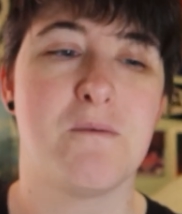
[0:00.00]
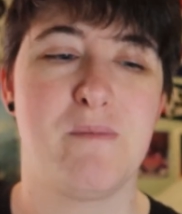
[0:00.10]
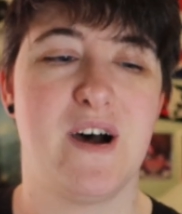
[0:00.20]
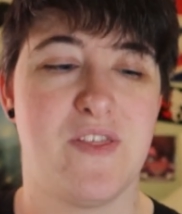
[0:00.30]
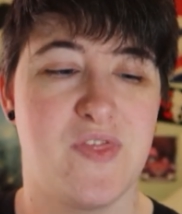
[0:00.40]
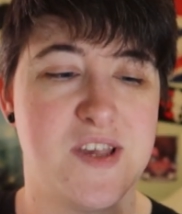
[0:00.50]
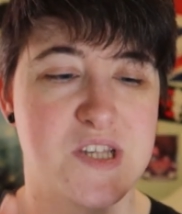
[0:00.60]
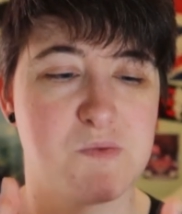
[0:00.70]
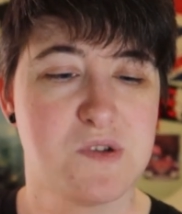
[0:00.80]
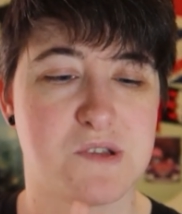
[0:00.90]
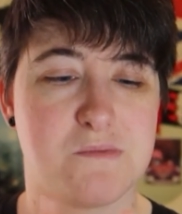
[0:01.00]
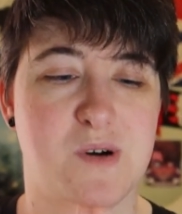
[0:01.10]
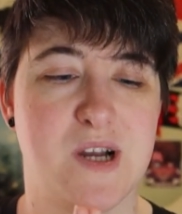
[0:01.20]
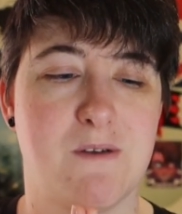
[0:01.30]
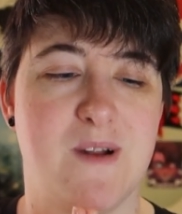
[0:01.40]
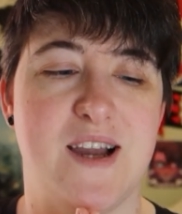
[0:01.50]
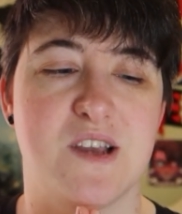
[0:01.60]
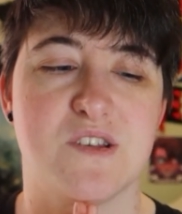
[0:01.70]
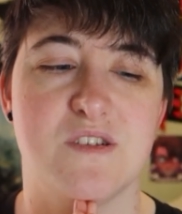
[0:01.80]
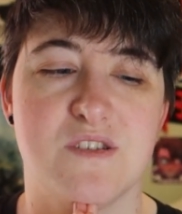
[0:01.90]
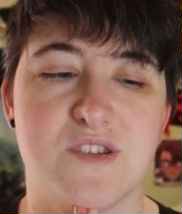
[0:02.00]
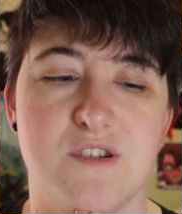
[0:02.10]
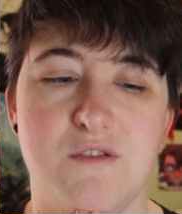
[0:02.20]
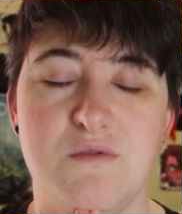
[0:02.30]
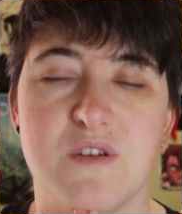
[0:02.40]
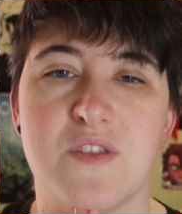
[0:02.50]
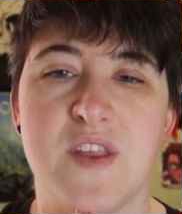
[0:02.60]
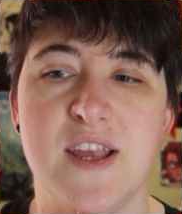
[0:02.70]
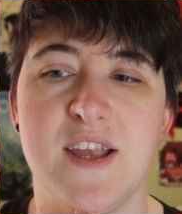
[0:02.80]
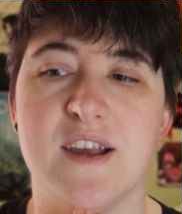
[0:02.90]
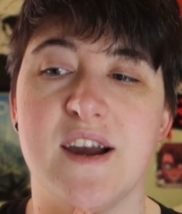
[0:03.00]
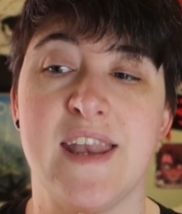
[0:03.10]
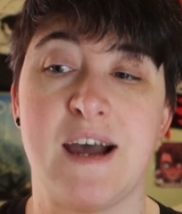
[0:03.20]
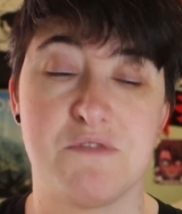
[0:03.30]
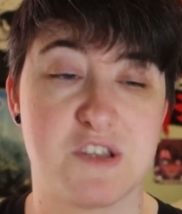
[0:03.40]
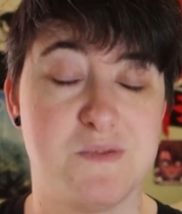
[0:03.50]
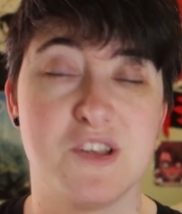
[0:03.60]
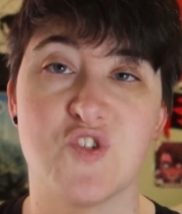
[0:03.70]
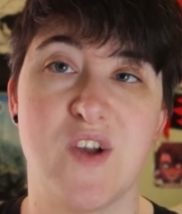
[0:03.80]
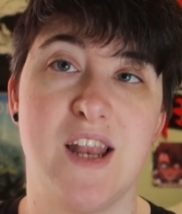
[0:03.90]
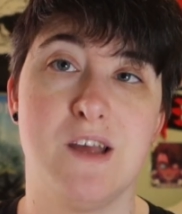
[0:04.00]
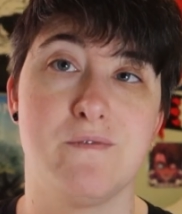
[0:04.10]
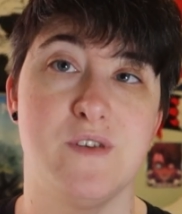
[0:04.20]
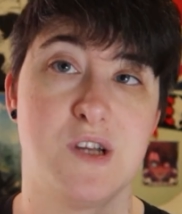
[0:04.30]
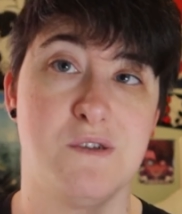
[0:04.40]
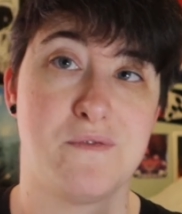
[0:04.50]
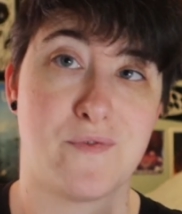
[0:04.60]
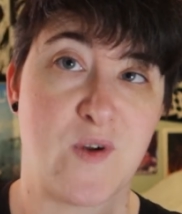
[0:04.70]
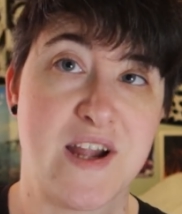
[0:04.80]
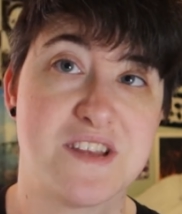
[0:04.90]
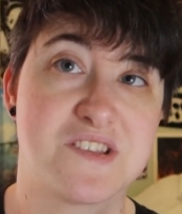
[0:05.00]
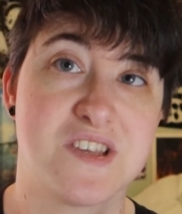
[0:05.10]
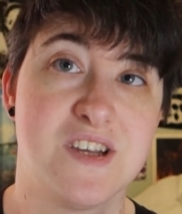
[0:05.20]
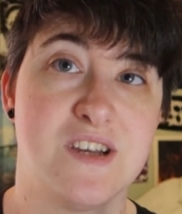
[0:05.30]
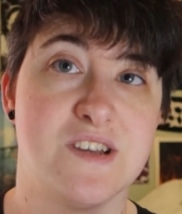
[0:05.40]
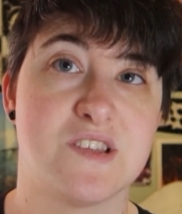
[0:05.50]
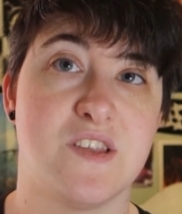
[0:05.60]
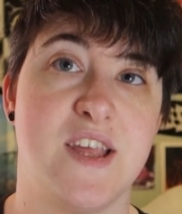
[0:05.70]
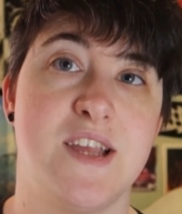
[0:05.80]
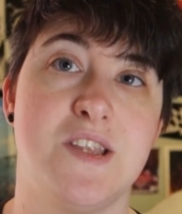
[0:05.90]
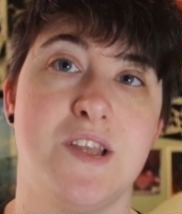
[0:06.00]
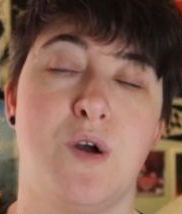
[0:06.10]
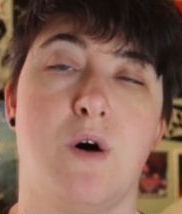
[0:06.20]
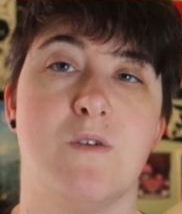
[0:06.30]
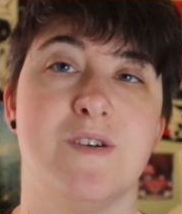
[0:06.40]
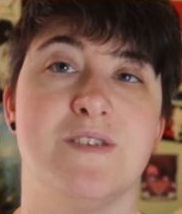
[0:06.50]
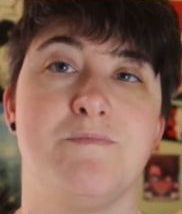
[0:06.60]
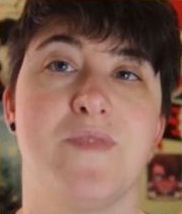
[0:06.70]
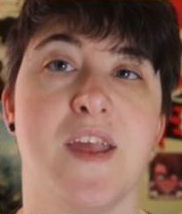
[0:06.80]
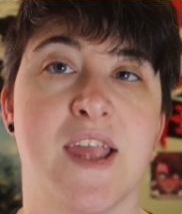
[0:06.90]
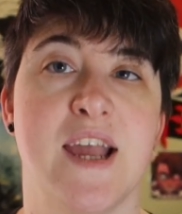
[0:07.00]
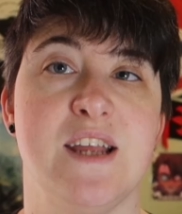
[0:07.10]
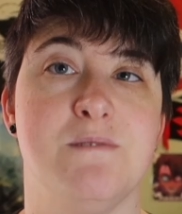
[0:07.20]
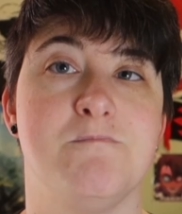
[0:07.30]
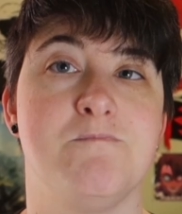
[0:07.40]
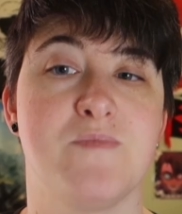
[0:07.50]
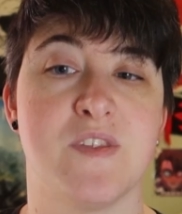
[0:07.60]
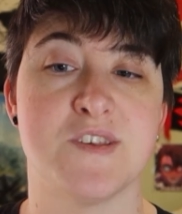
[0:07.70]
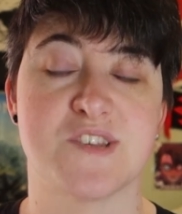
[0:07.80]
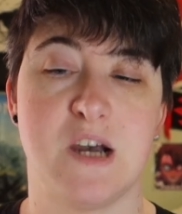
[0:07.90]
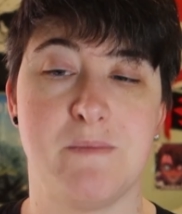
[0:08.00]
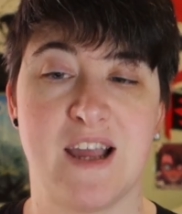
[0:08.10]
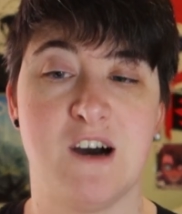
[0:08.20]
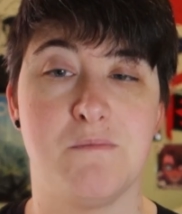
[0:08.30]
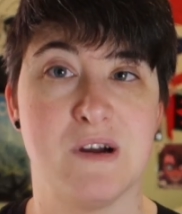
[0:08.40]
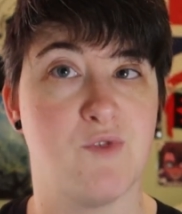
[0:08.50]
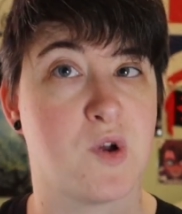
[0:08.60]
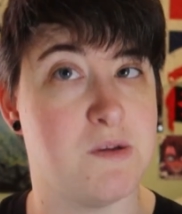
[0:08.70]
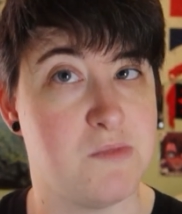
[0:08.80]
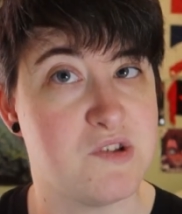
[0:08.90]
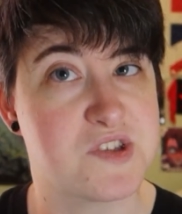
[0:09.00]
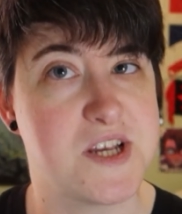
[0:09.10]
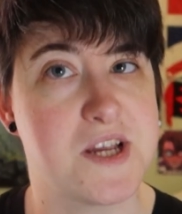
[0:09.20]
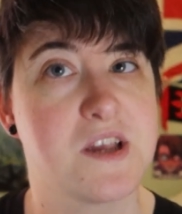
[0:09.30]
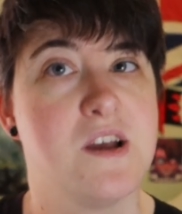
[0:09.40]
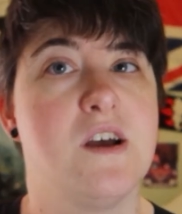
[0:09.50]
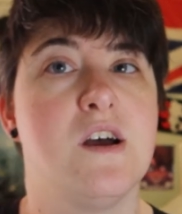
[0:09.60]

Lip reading: But this was my reaction to the announcement trailer for Don't Fret, so the indie horror game that's coming out by Rocket Music.